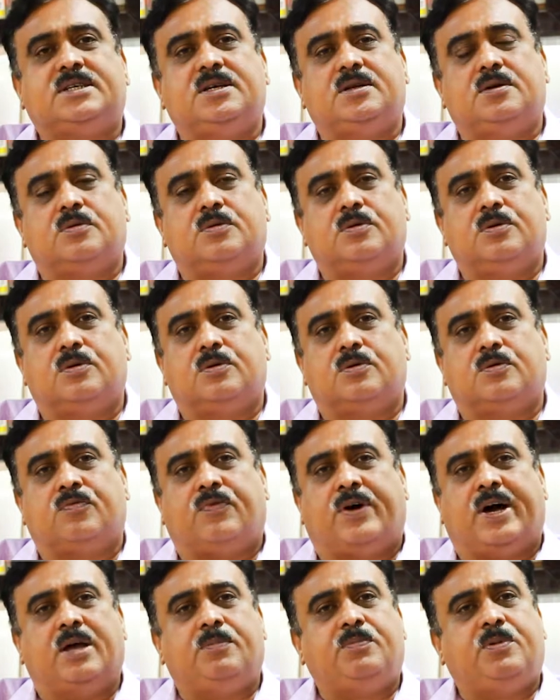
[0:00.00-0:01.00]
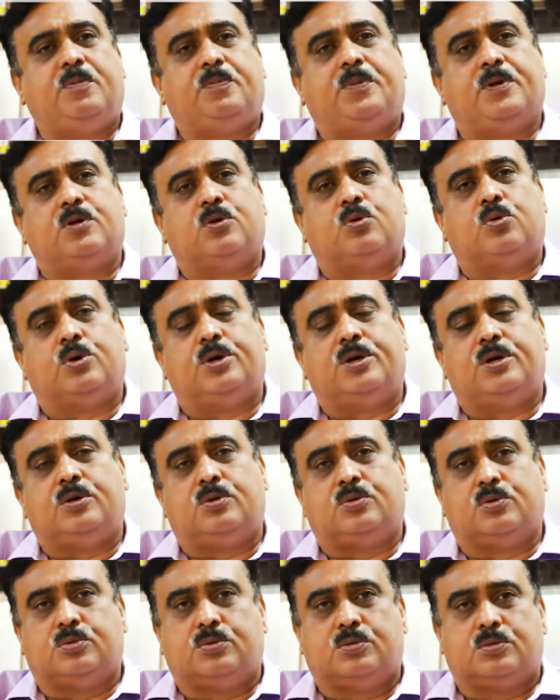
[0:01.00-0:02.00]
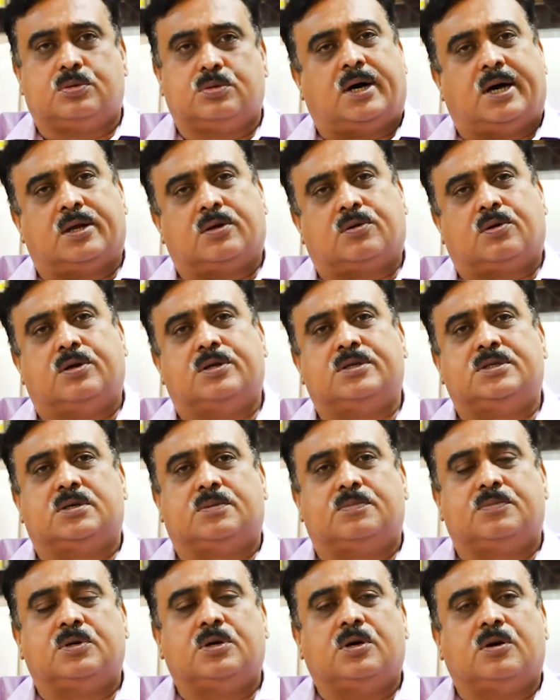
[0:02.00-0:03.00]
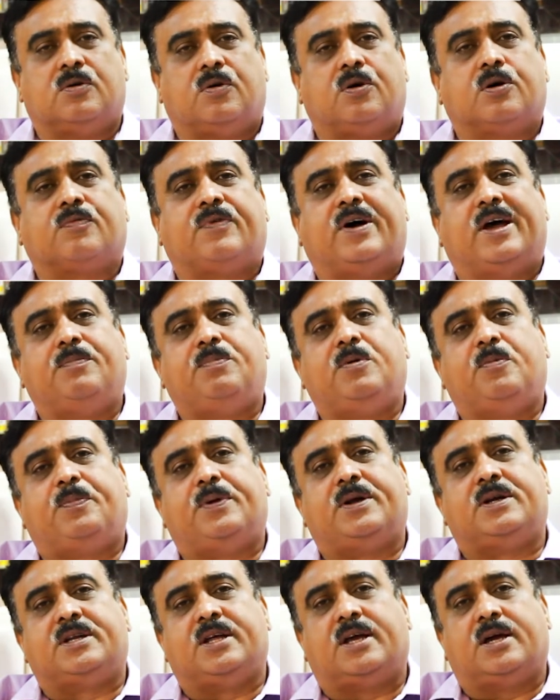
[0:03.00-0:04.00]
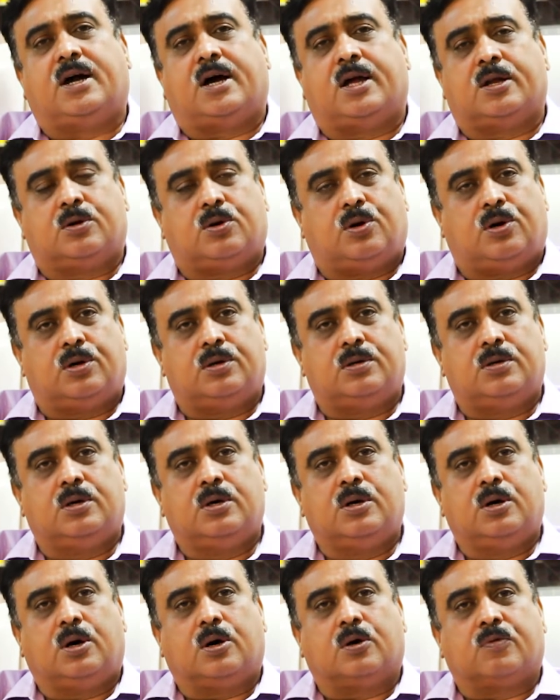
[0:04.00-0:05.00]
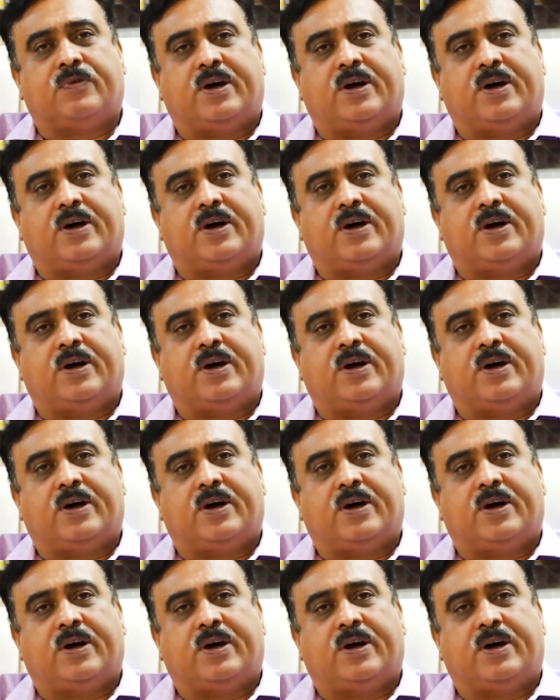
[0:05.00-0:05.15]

see, you know, why people go into alcoholism, or why people take alcohol, or